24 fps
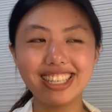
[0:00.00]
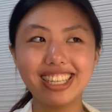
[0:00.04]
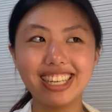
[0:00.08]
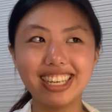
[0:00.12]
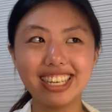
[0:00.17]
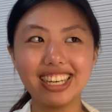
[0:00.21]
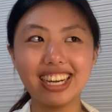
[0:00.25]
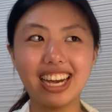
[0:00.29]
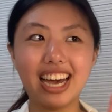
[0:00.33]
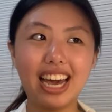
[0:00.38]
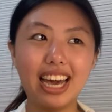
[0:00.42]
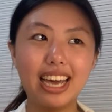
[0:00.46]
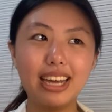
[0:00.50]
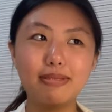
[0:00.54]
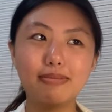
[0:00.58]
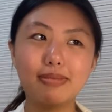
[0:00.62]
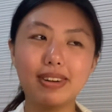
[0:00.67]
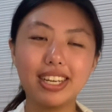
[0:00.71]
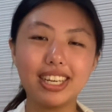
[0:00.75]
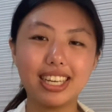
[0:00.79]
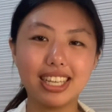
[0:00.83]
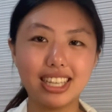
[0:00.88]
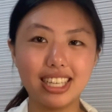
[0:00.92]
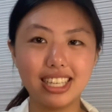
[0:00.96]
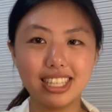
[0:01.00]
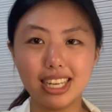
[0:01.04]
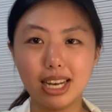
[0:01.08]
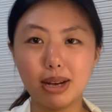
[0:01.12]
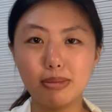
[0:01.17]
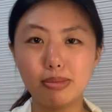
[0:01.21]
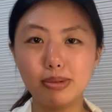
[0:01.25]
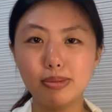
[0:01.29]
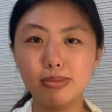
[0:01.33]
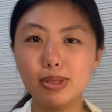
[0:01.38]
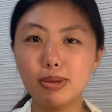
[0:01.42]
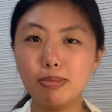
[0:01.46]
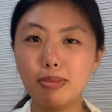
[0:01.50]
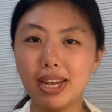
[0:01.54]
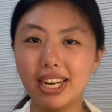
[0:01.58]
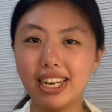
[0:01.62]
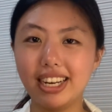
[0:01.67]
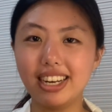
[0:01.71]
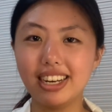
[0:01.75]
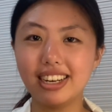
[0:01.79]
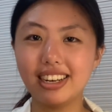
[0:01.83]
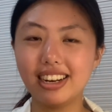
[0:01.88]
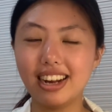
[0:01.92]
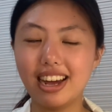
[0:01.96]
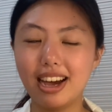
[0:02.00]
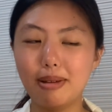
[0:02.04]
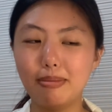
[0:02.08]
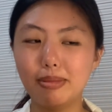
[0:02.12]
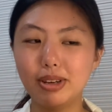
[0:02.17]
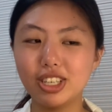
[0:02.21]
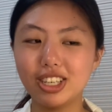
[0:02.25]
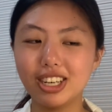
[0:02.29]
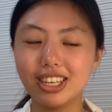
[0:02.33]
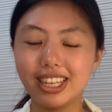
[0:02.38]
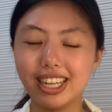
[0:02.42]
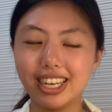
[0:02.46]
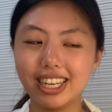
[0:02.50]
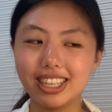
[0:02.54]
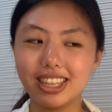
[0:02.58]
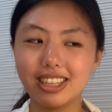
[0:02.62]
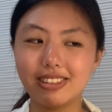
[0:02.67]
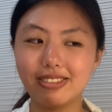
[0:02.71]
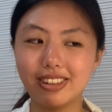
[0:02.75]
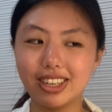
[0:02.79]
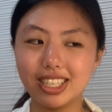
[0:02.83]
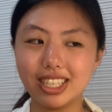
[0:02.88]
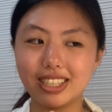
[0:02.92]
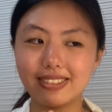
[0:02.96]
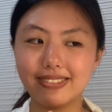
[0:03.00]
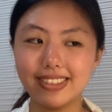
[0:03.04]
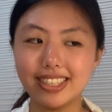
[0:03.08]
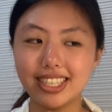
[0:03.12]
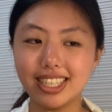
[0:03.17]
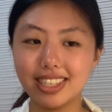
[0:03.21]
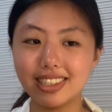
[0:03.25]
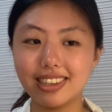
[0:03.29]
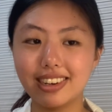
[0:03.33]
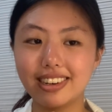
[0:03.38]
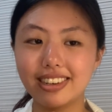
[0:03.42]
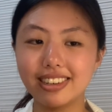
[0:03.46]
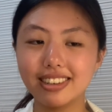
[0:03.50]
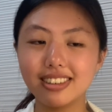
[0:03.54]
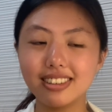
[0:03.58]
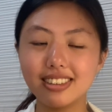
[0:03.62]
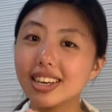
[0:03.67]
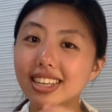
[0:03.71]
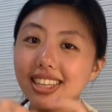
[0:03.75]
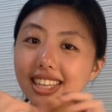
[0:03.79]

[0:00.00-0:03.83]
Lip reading: Like, I might get this album depending on how much I like the rest of the songs.